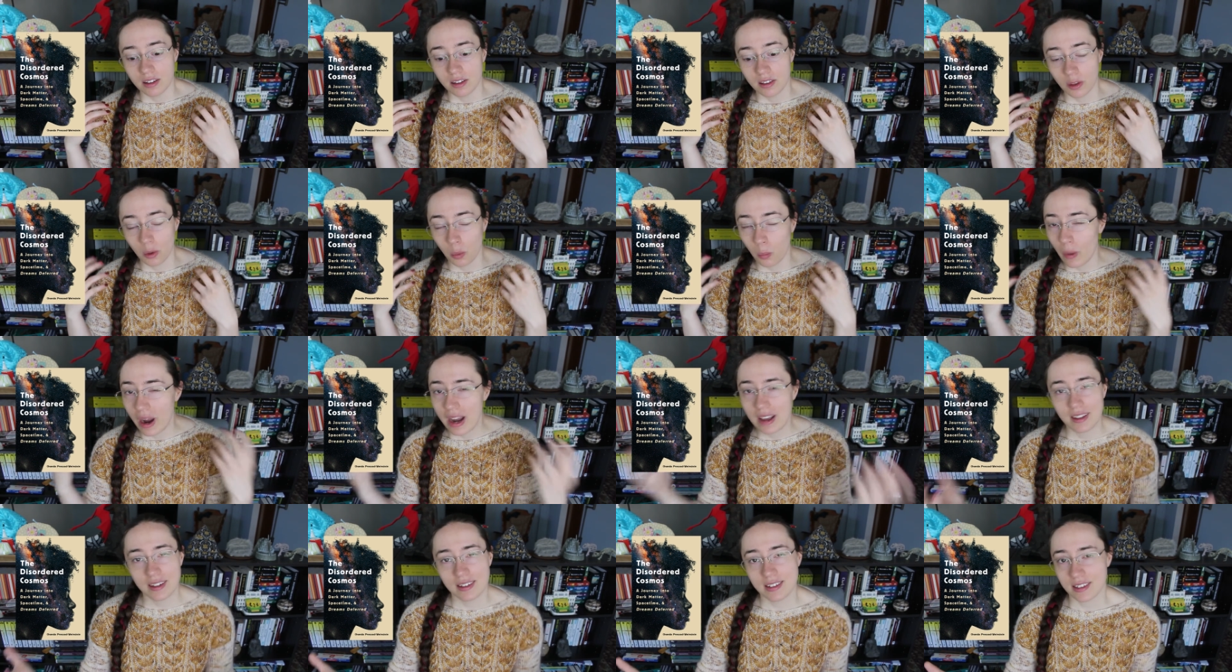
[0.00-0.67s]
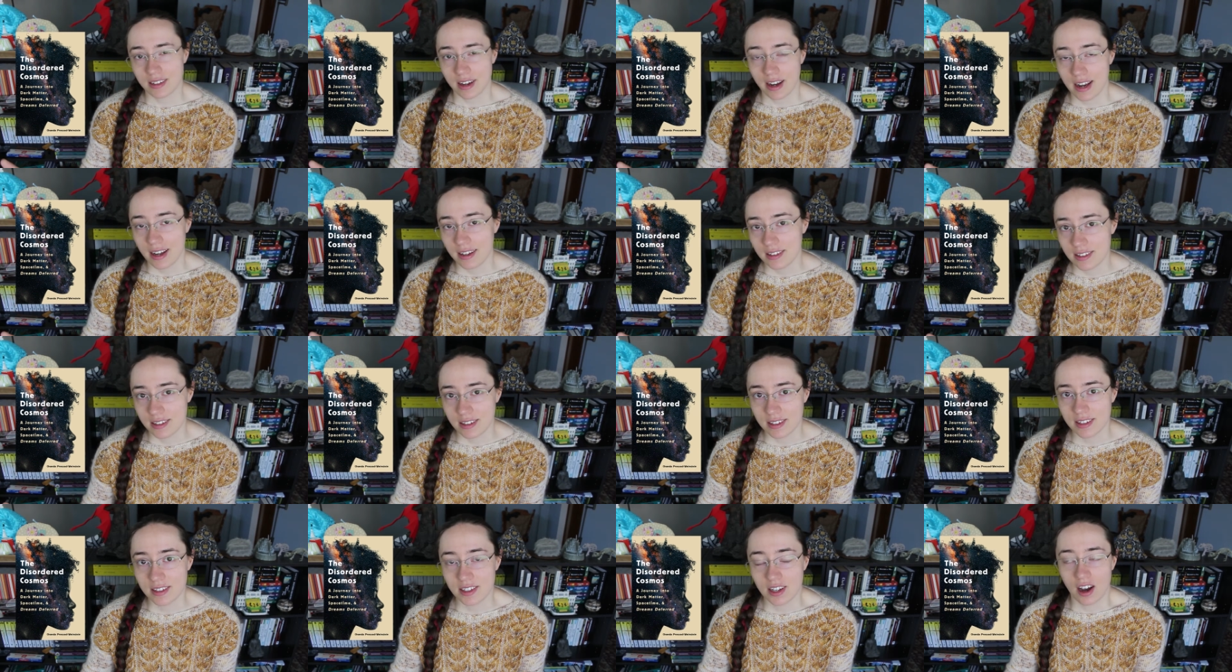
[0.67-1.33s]
the way that
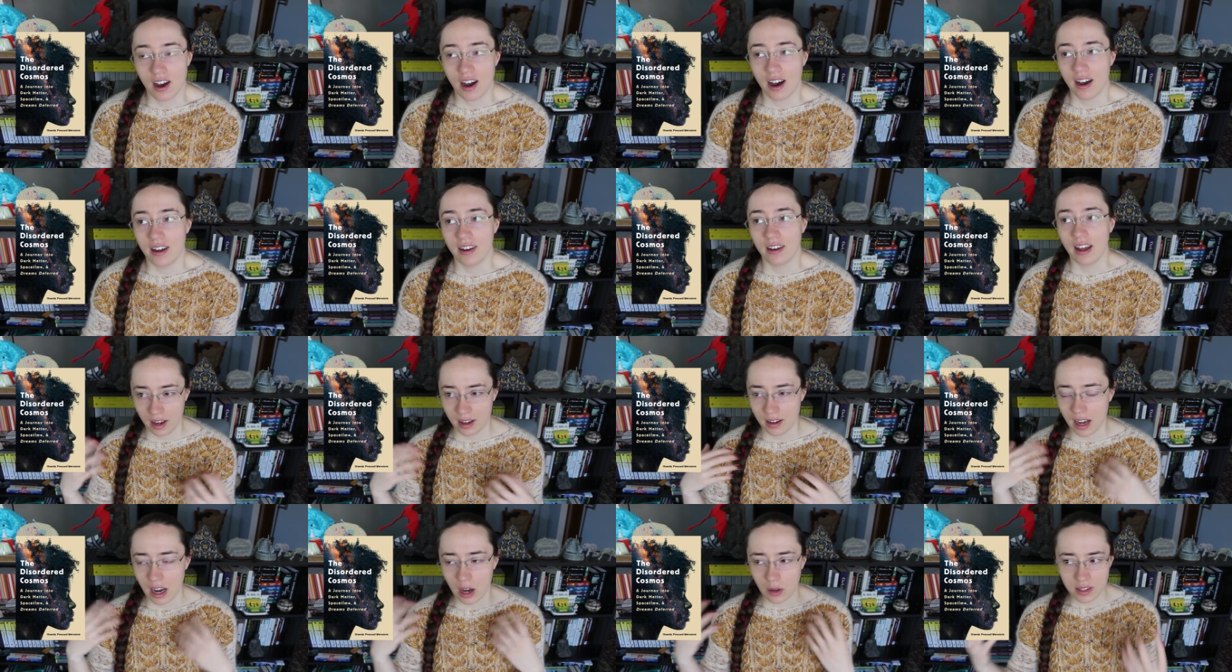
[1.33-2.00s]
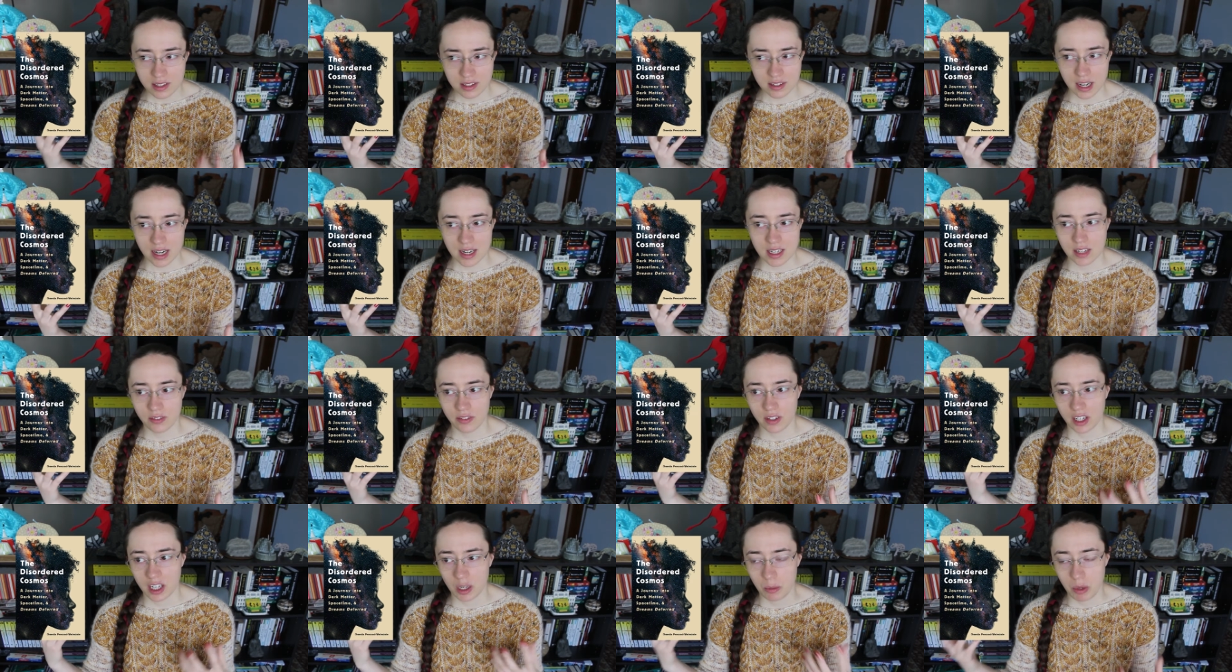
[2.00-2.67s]
science is done and how the
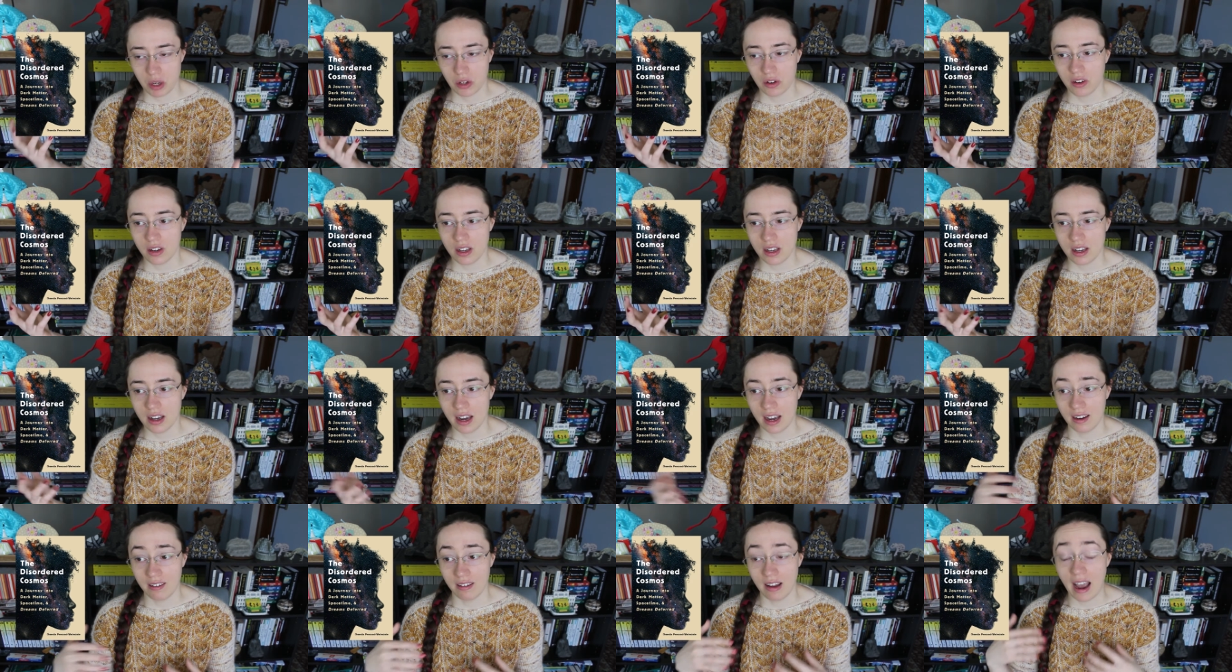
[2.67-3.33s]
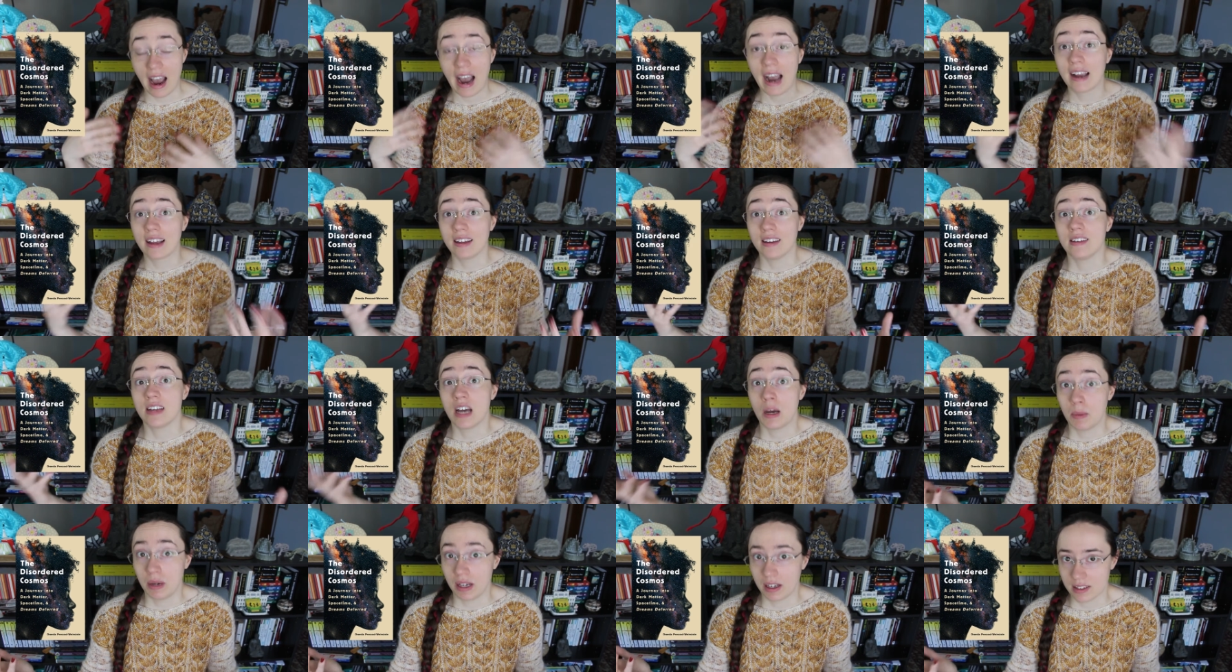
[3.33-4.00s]
scientific community and
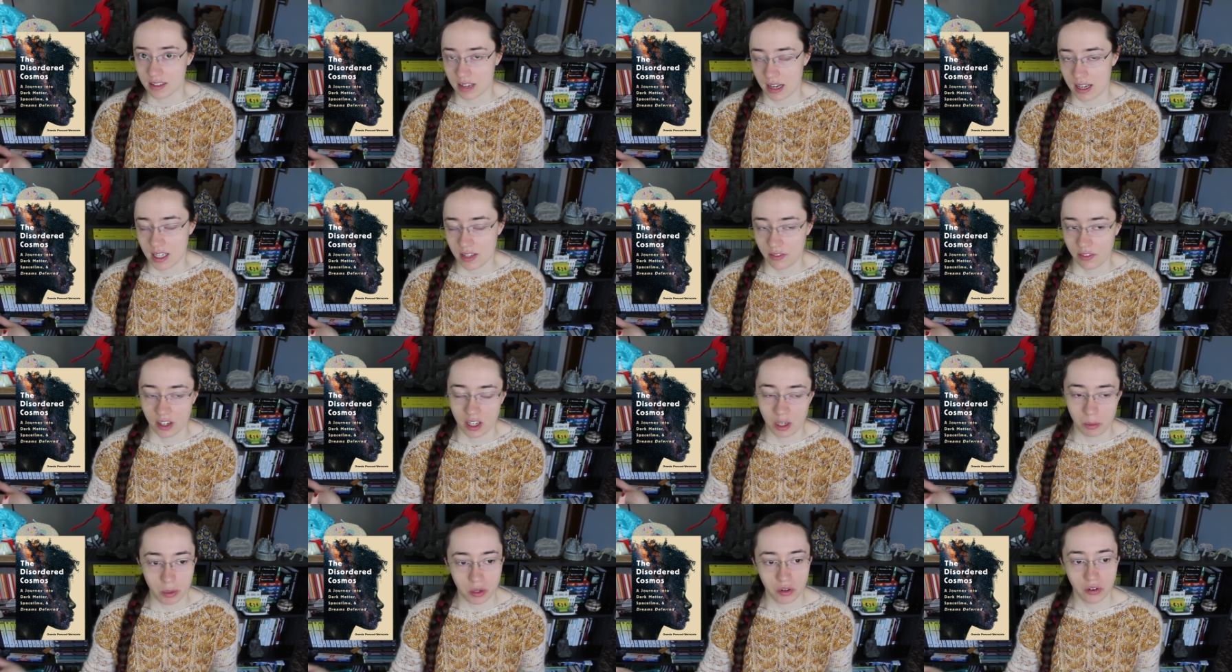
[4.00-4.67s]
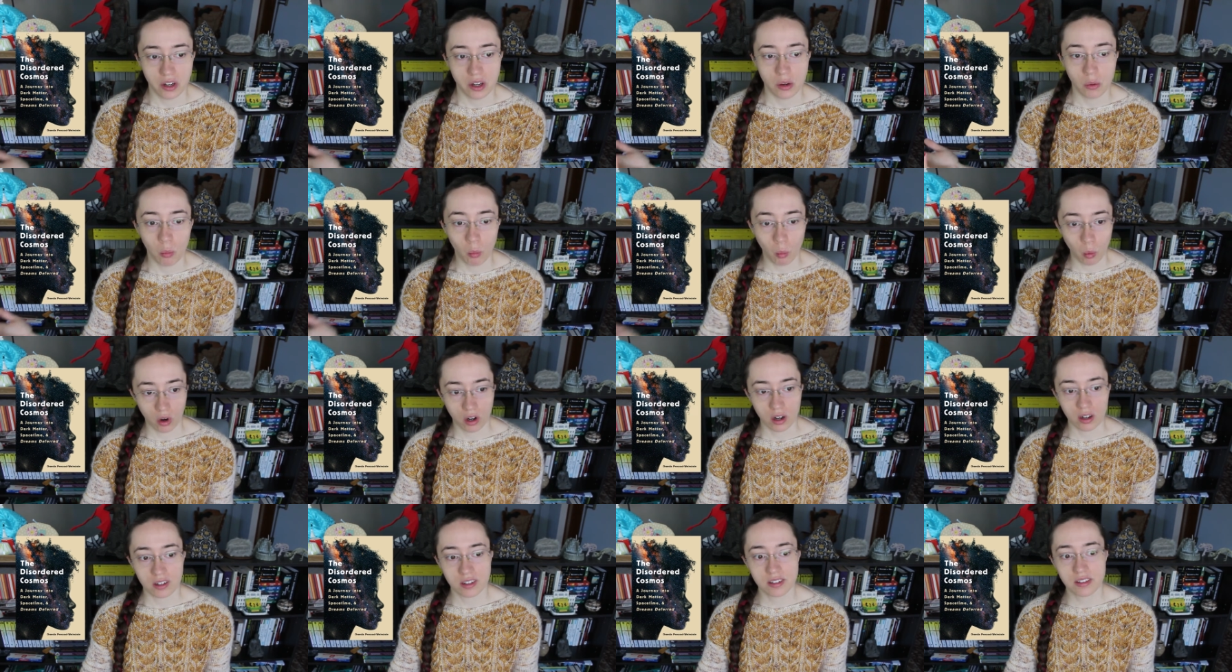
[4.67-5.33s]
academic scientific community
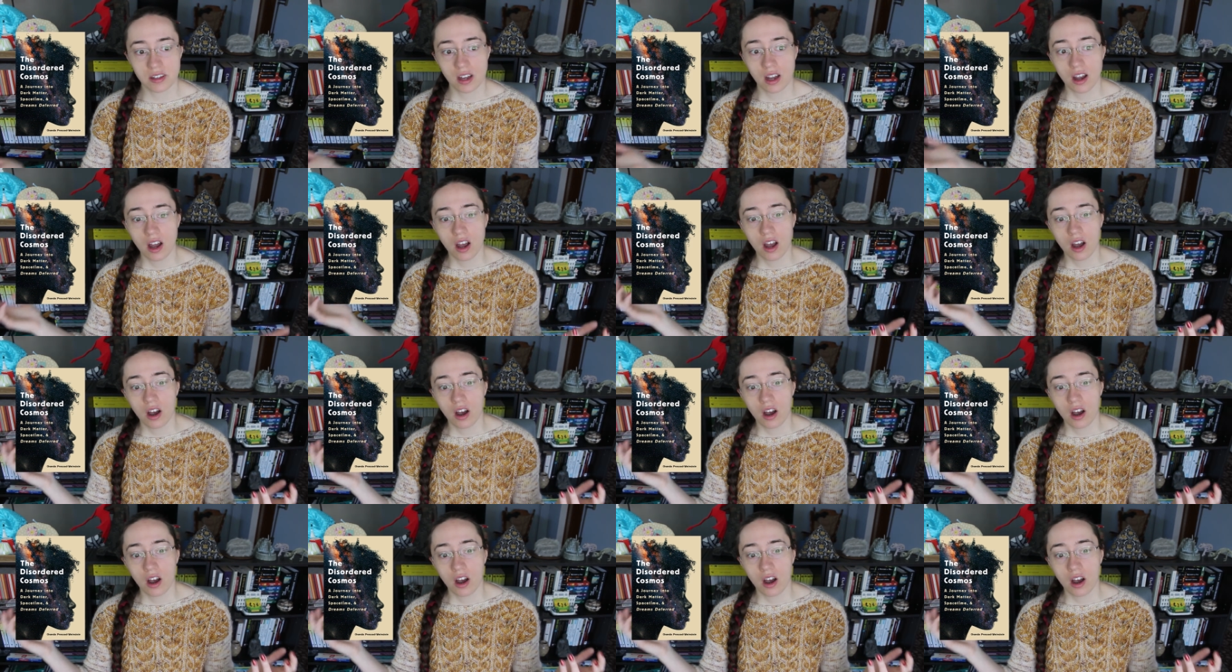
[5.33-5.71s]
works